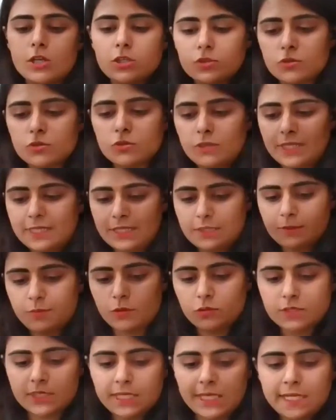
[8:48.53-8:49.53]
So let's
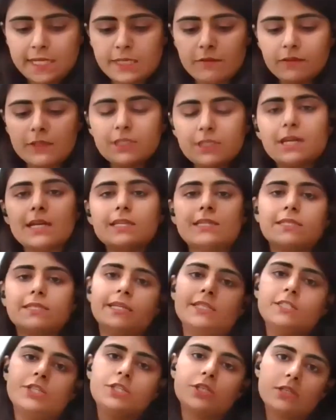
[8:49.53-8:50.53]
proceed with the
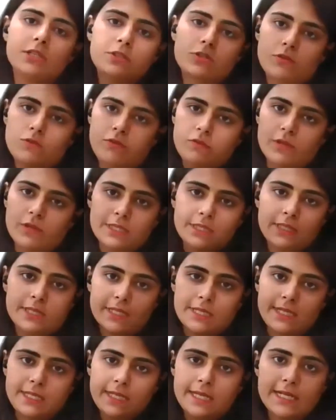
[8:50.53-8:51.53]
essentials of
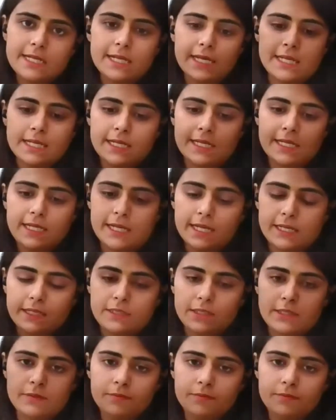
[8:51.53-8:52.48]
138 NI Act.